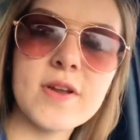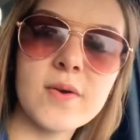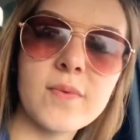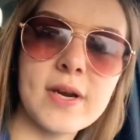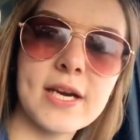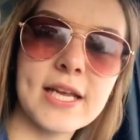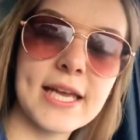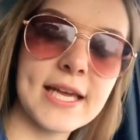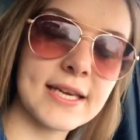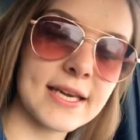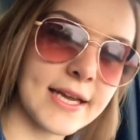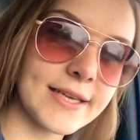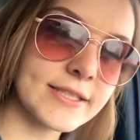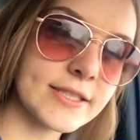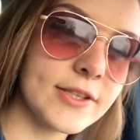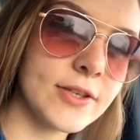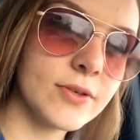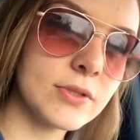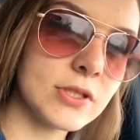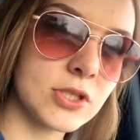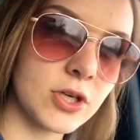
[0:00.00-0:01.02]
really want to get nice
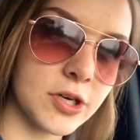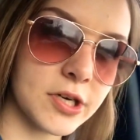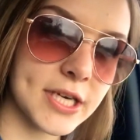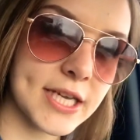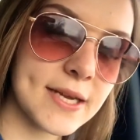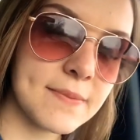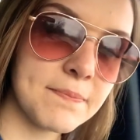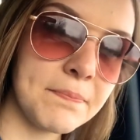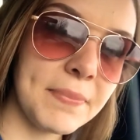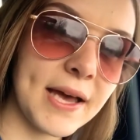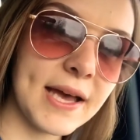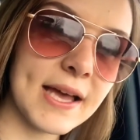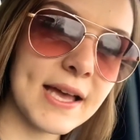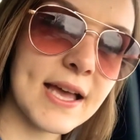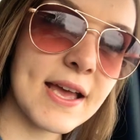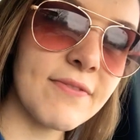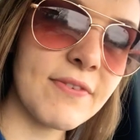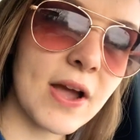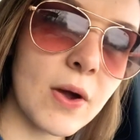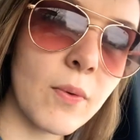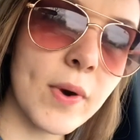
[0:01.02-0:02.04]
clothes dirty, but
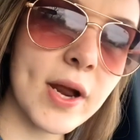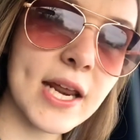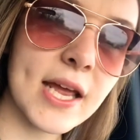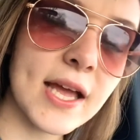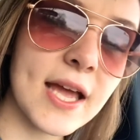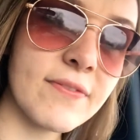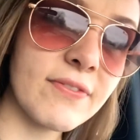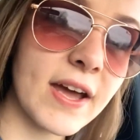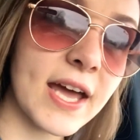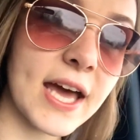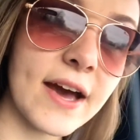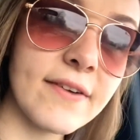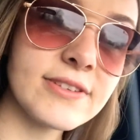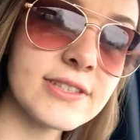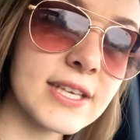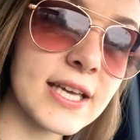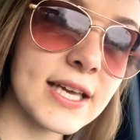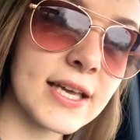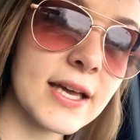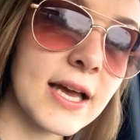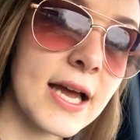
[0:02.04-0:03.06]
if I have
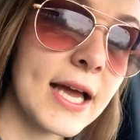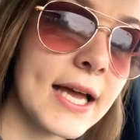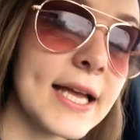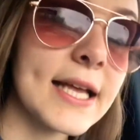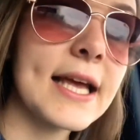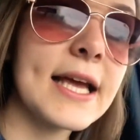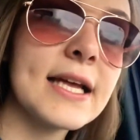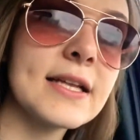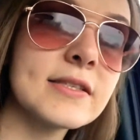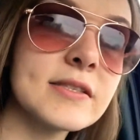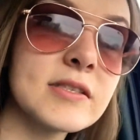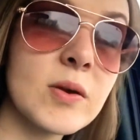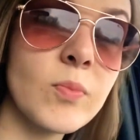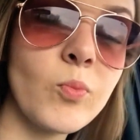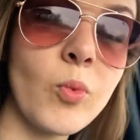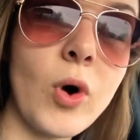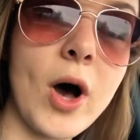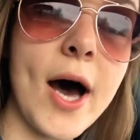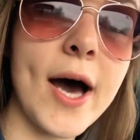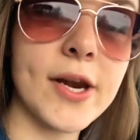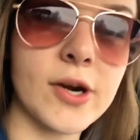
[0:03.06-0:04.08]
to like get in
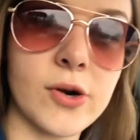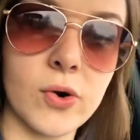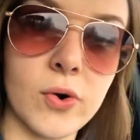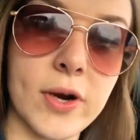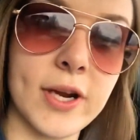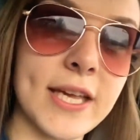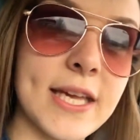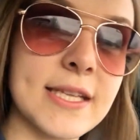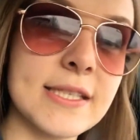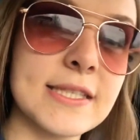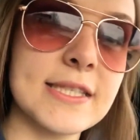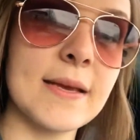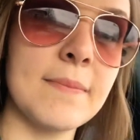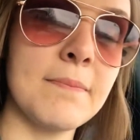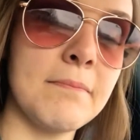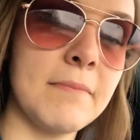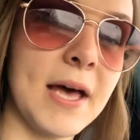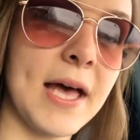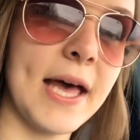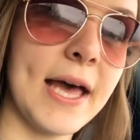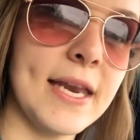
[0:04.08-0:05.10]
some water or get in
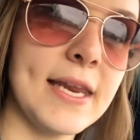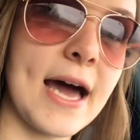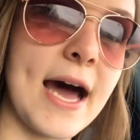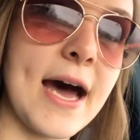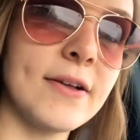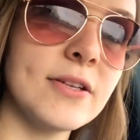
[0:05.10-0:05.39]
some mud,